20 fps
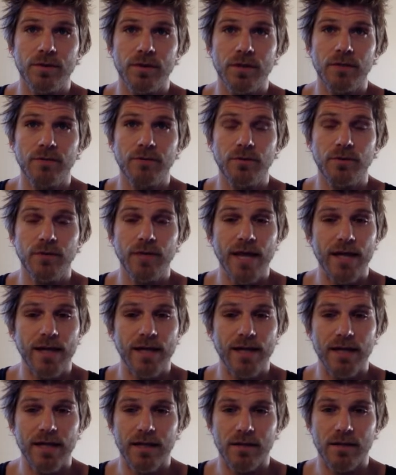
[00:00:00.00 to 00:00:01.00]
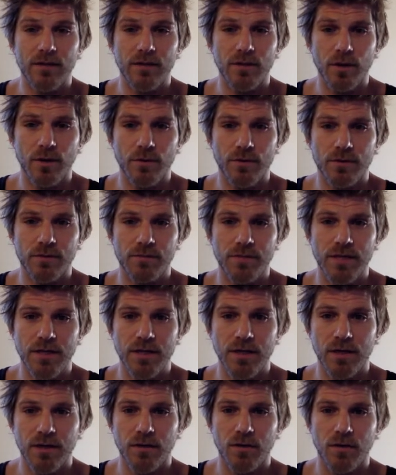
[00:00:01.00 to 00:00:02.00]
if you can't eat those
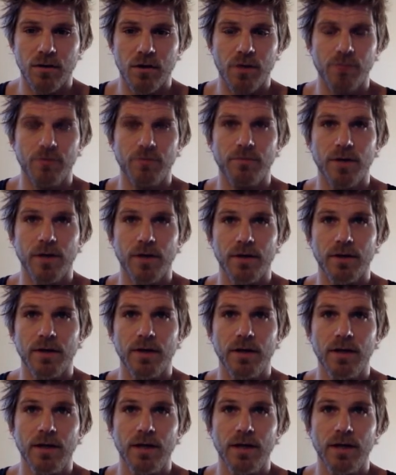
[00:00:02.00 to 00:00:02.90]
peanut or almond butter.